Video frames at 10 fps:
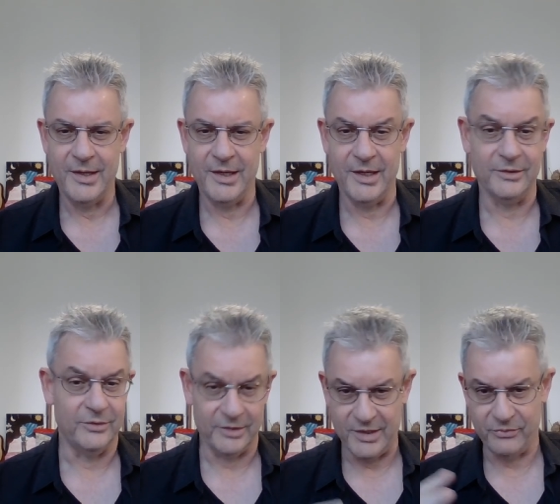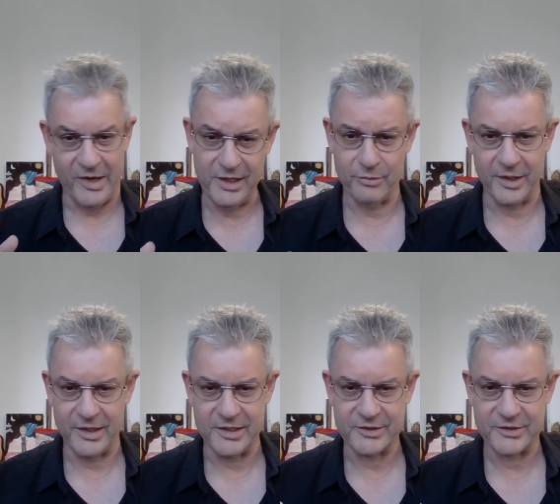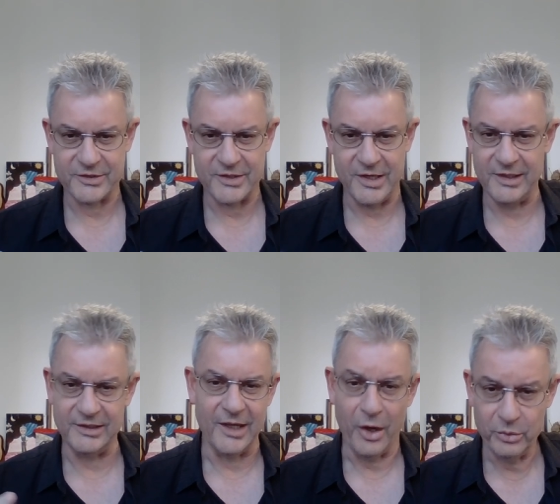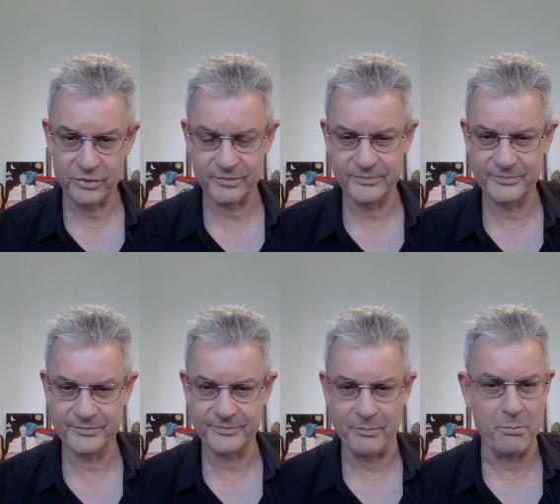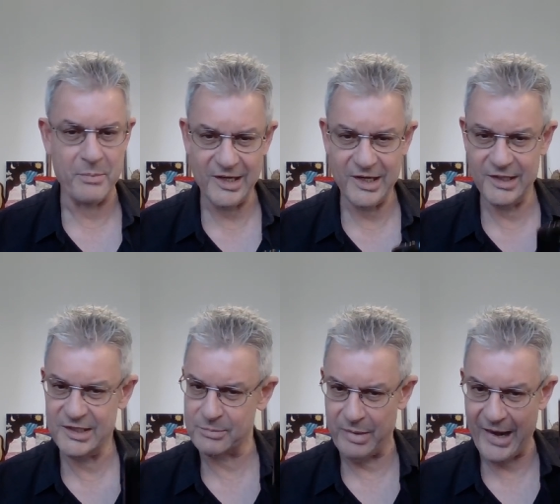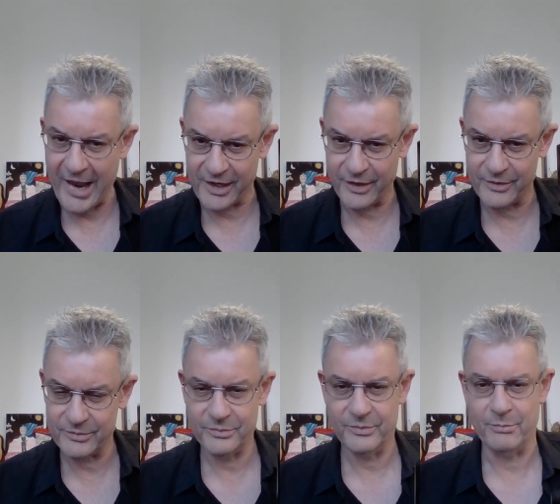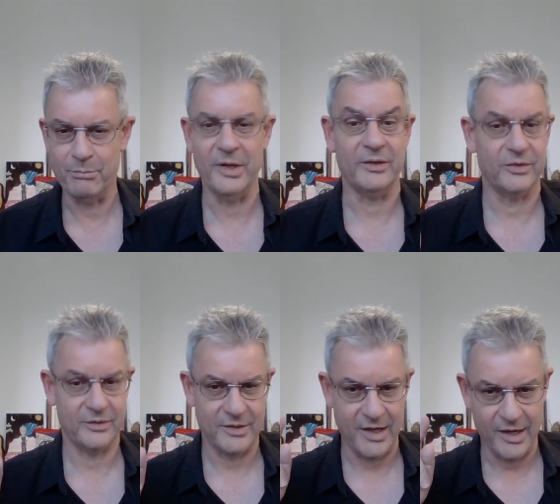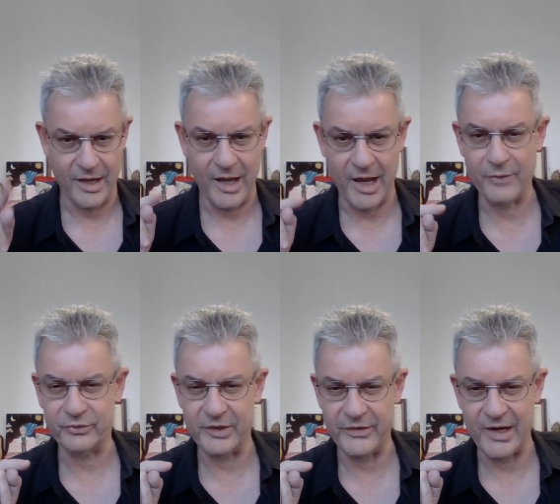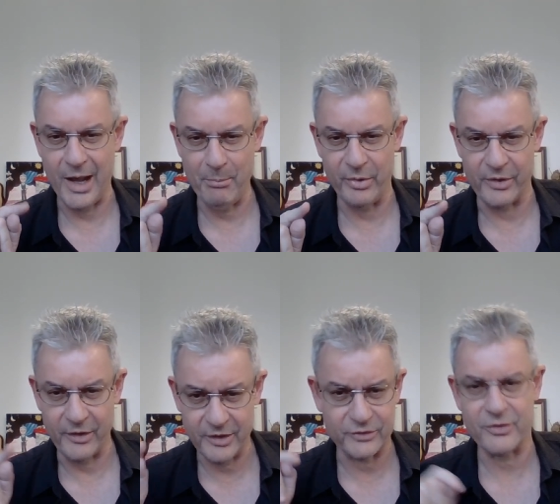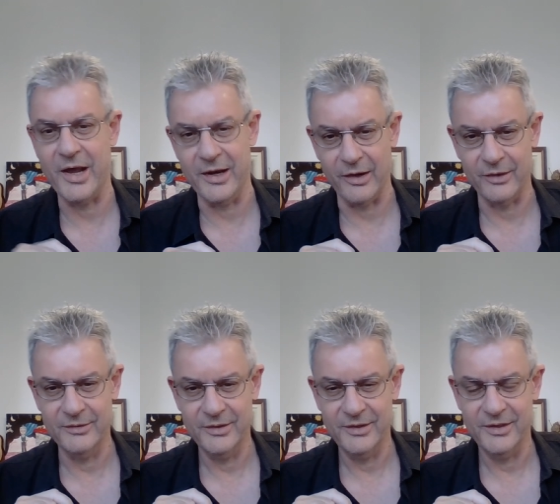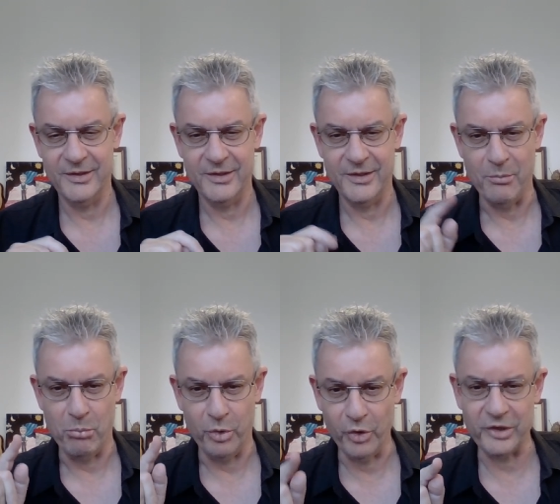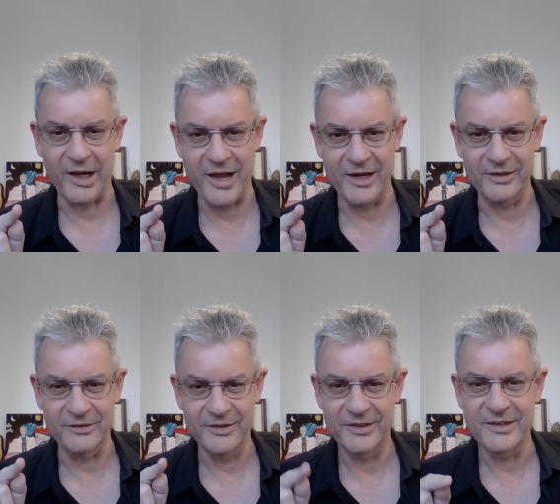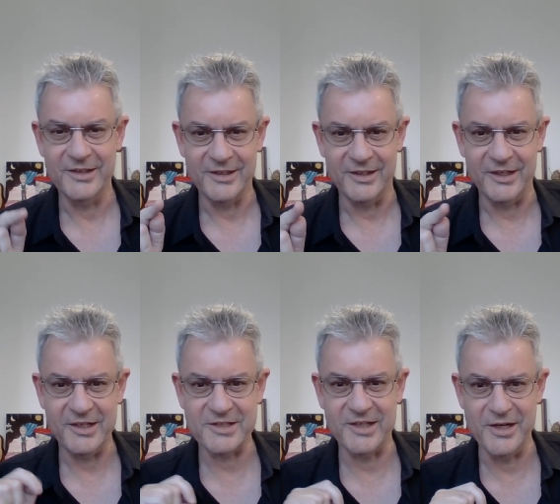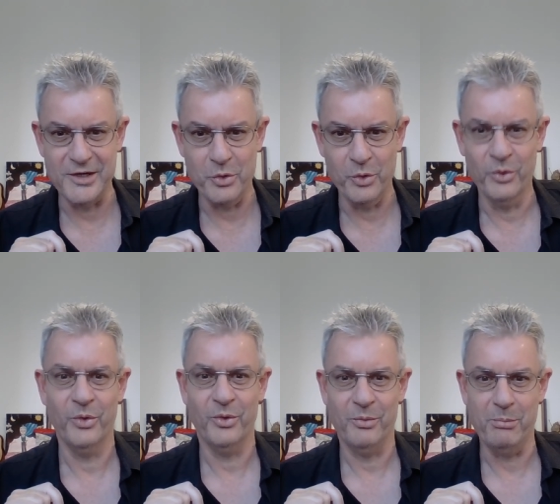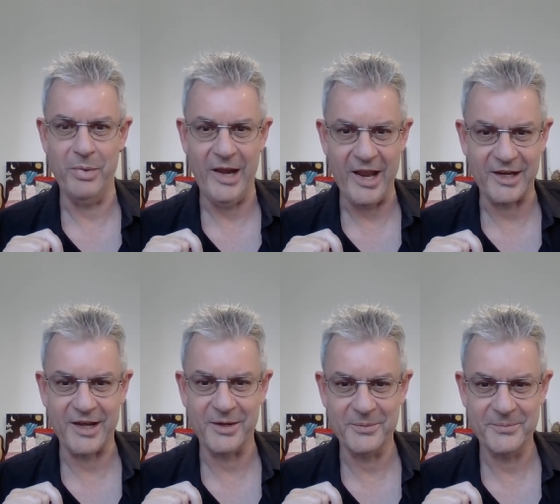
And if anyone has any doubt, Minnie is black, but after the Amber Heard trial, borderline is the new black.